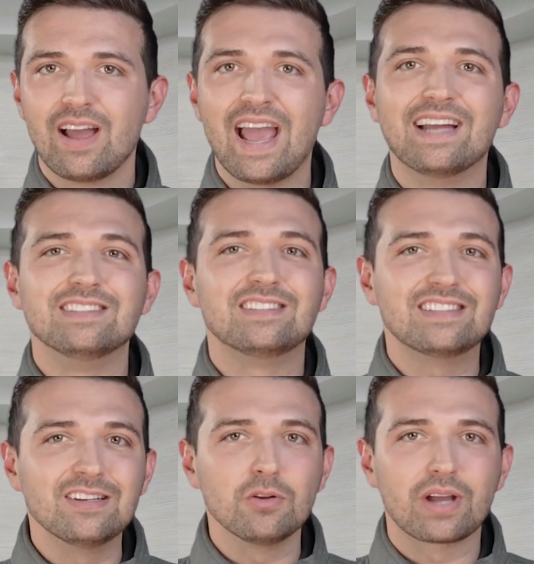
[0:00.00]
and
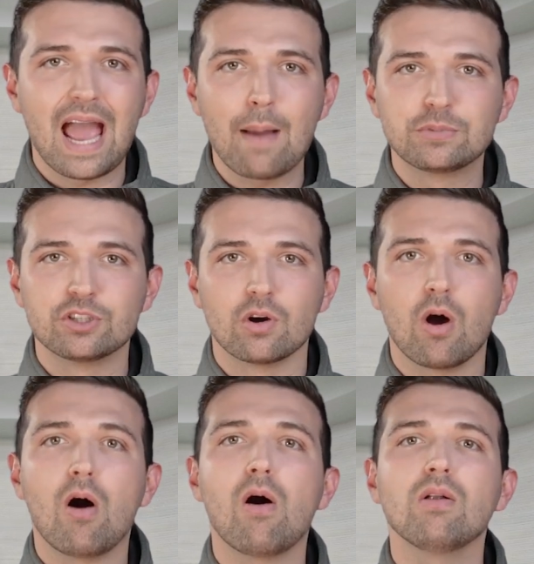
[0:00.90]
still capture
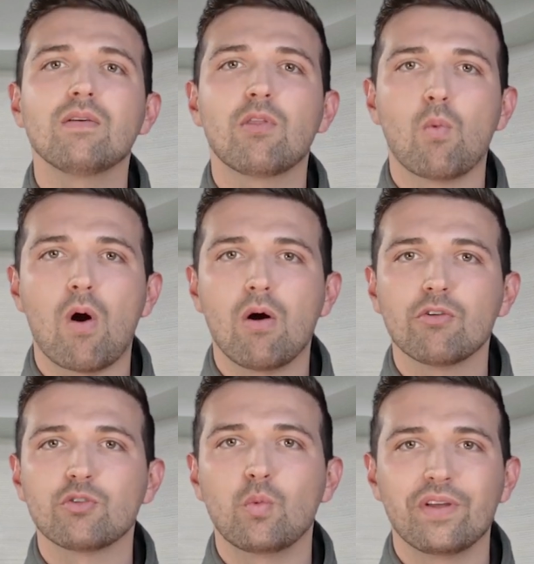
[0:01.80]
all of the
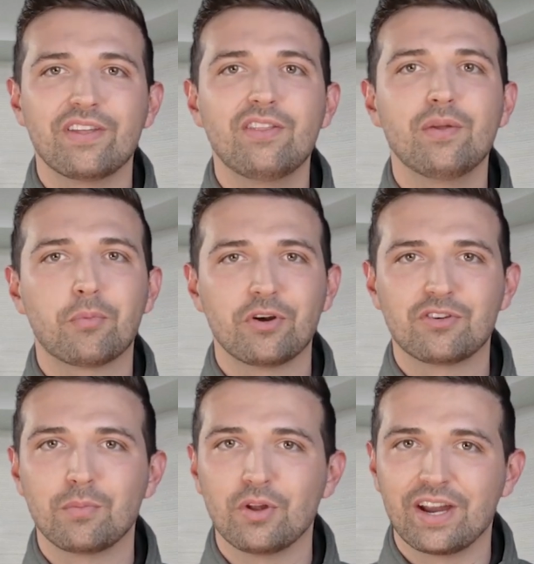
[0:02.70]
walls within the
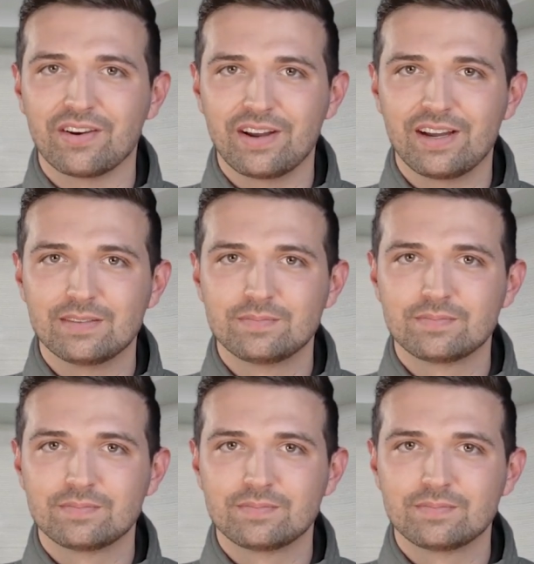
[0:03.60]
printable area.